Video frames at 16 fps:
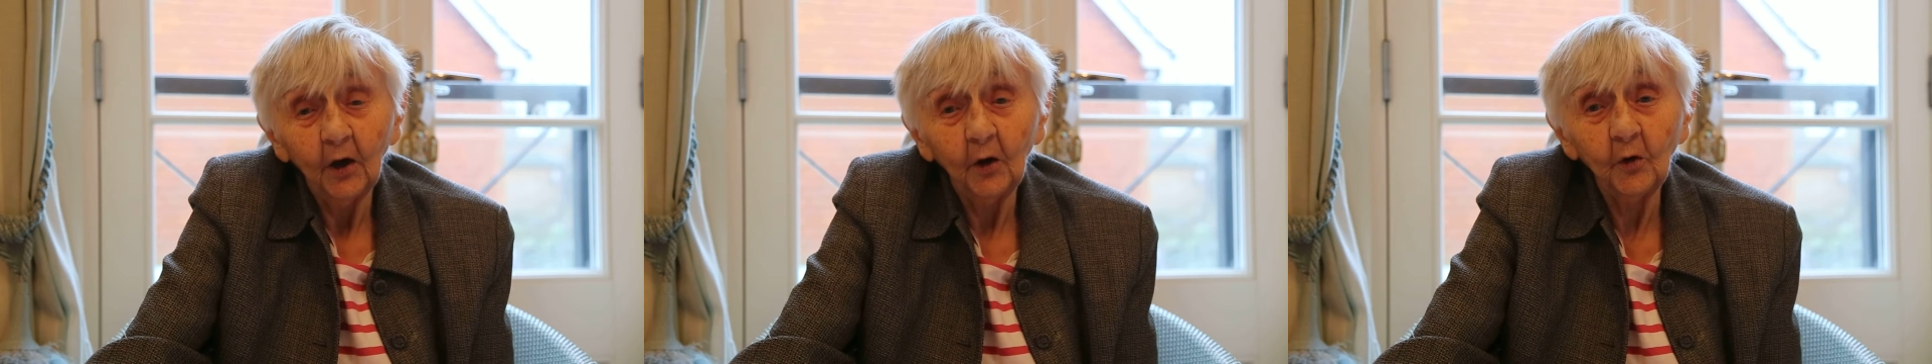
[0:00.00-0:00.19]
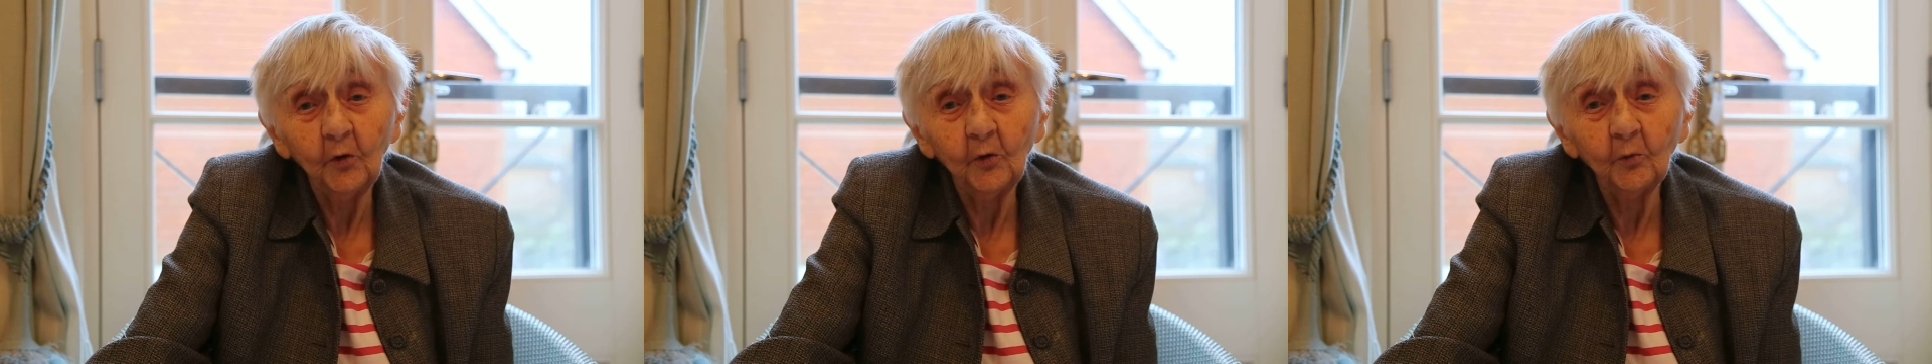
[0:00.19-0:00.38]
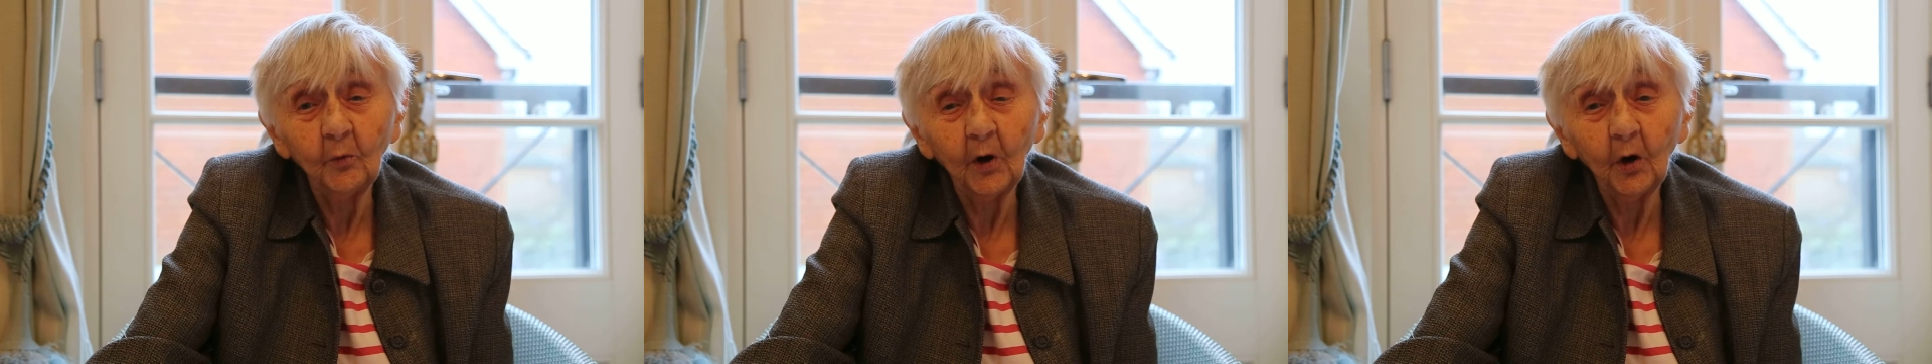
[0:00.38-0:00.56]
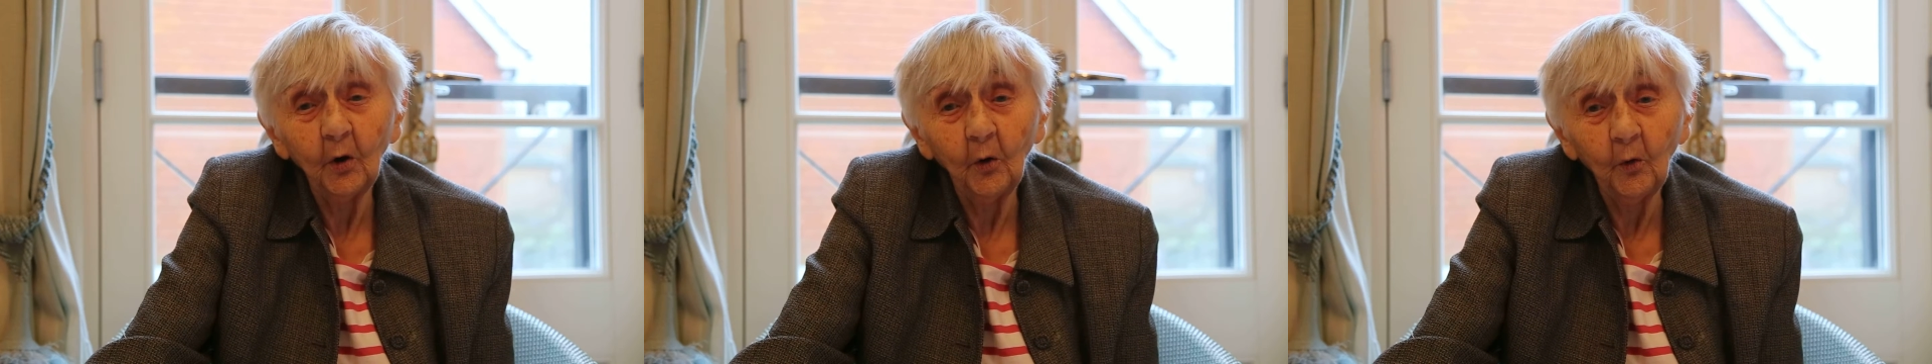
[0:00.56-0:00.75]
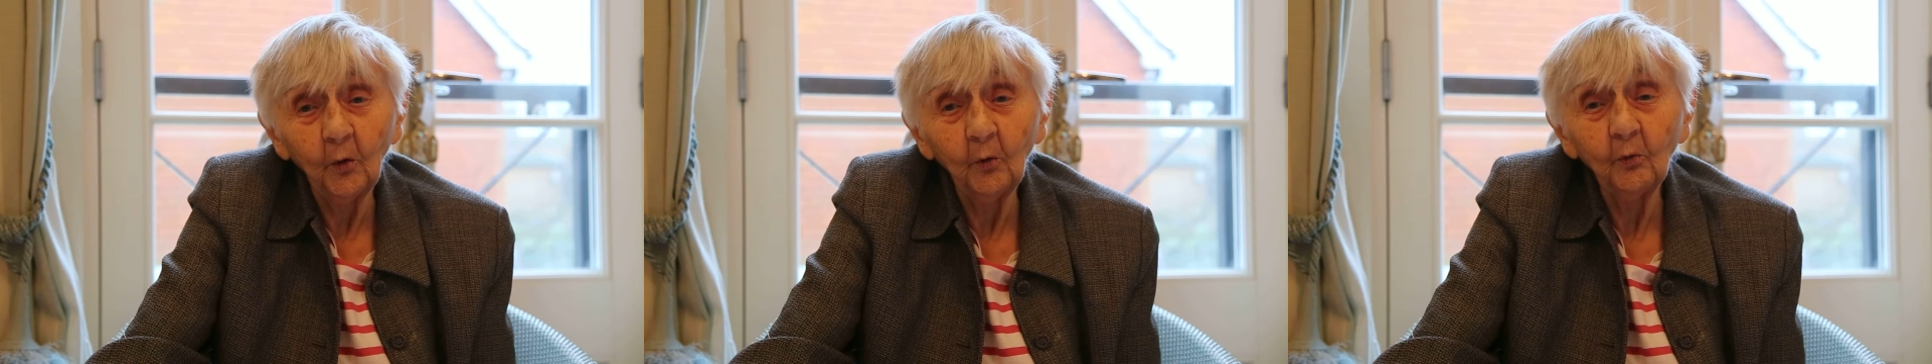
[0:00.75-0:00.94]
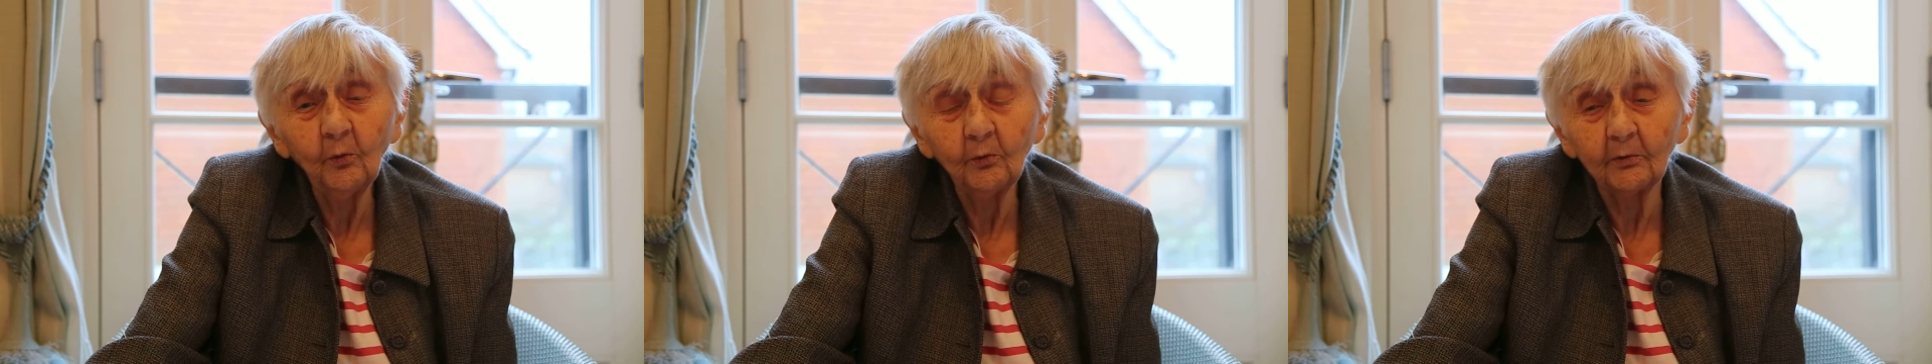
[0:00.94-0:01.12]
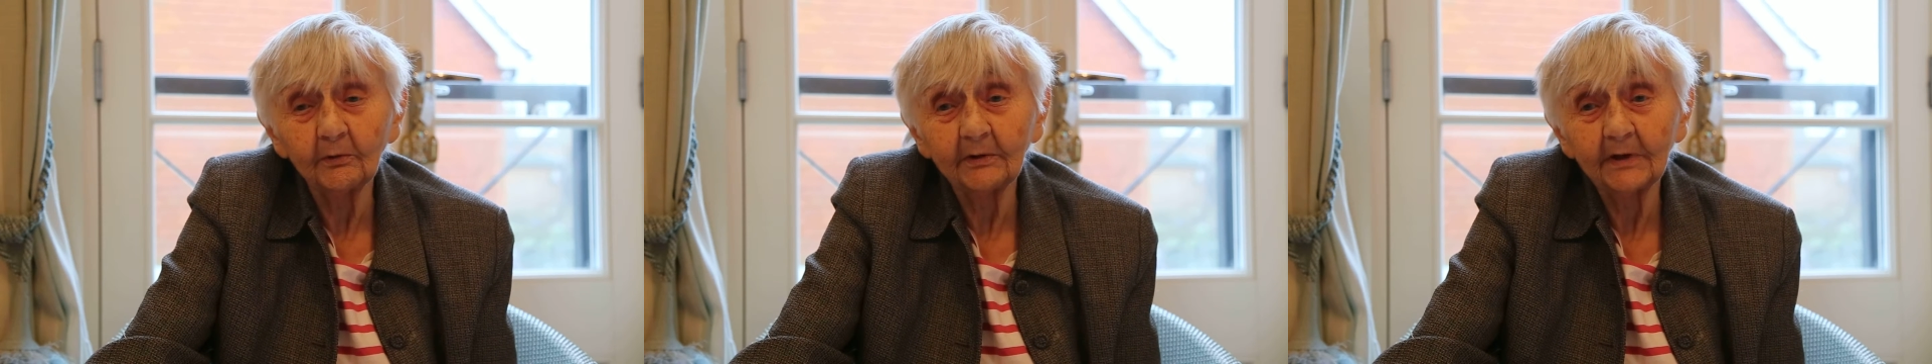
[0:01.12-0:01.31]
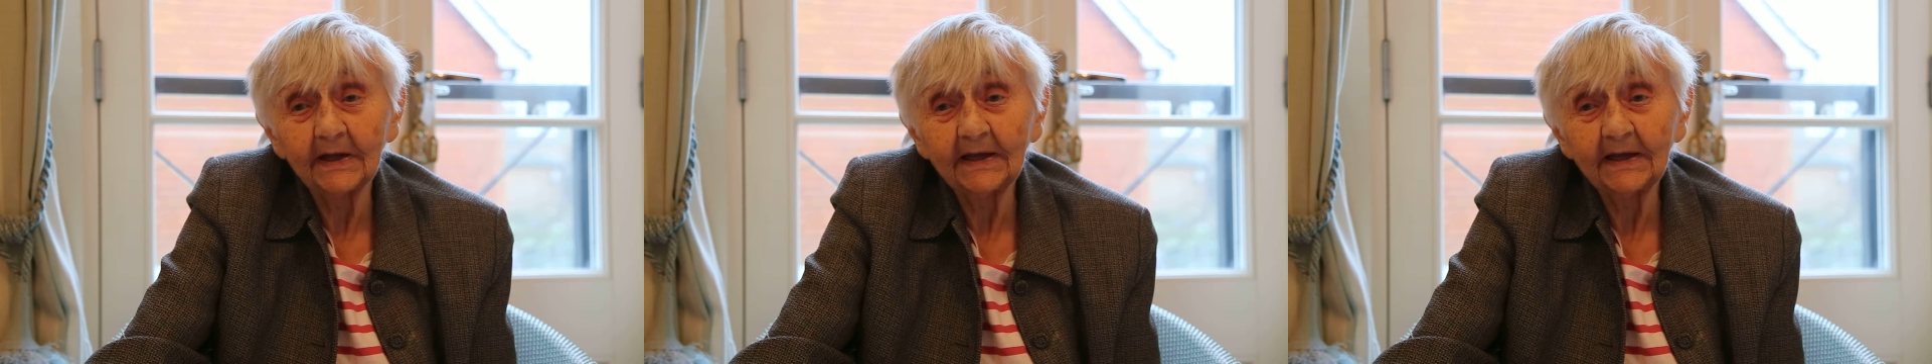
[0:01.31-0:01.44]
who were all